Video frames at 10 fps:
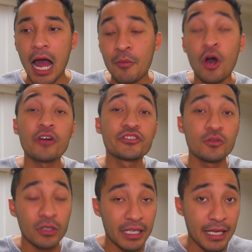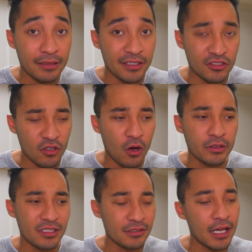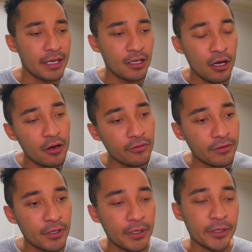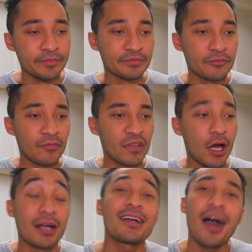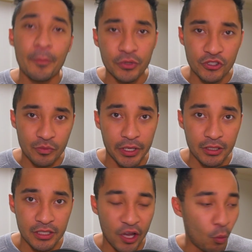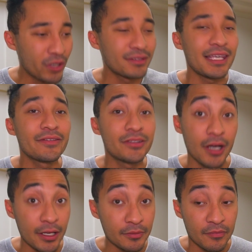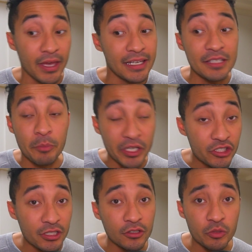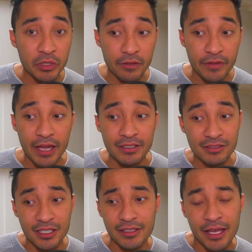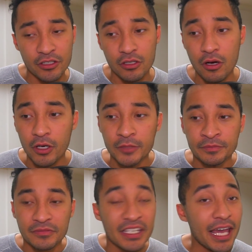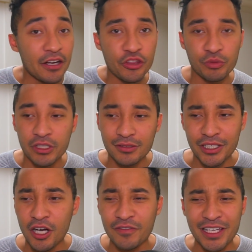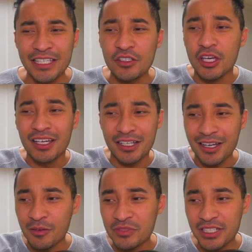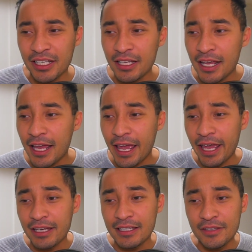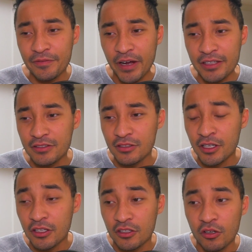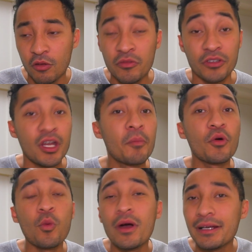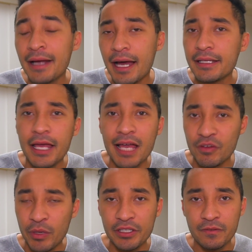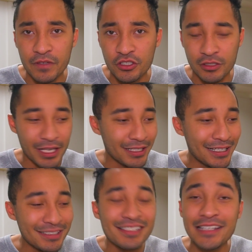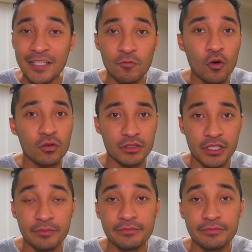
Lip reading: also looking at this on the side of accomplishment and what they've done. And he mentioned a little bit of that. He said that, he had a 3-year layoff and he comes in and he fights, the number one guy in the heavyweight division and he steamrolls him.